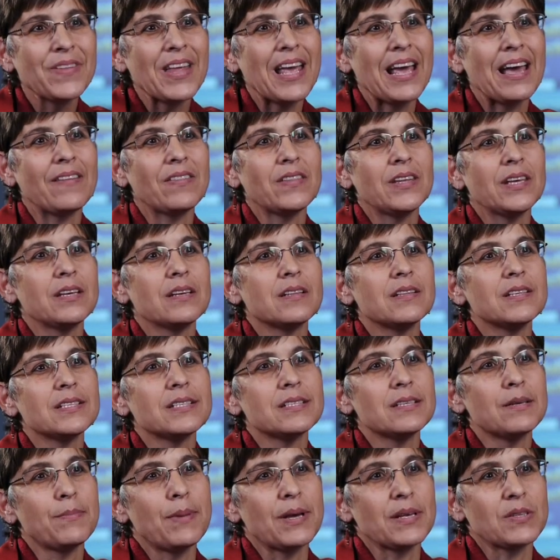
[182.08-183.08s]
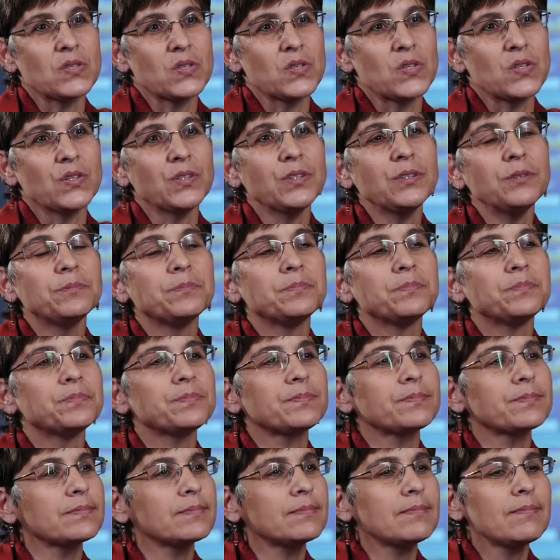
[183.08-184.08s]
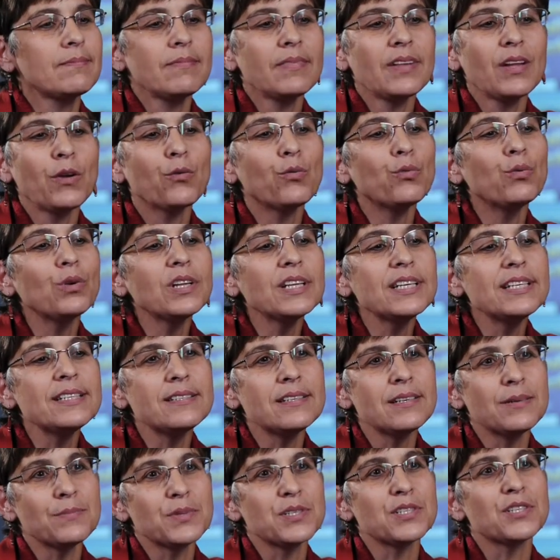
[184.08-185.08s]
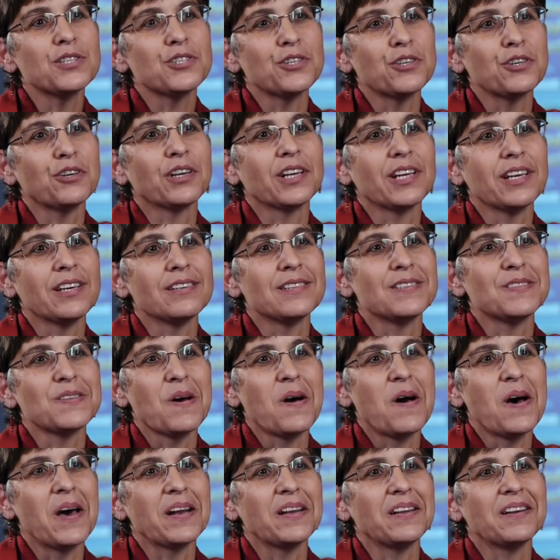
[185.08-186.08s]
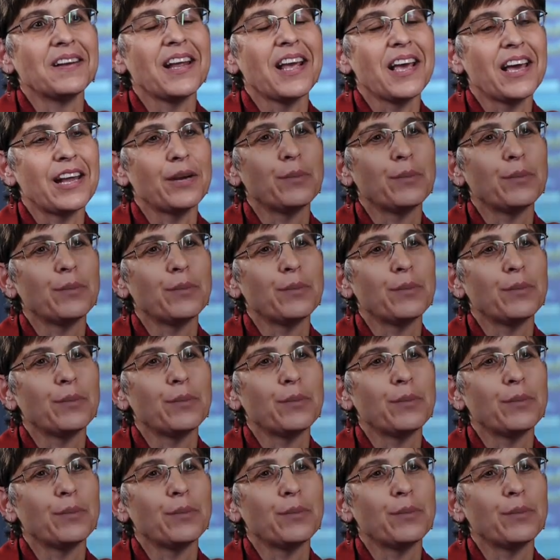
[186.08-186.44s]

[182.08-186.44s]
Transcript: at the end of the semester. Really seems to turn kids on and, and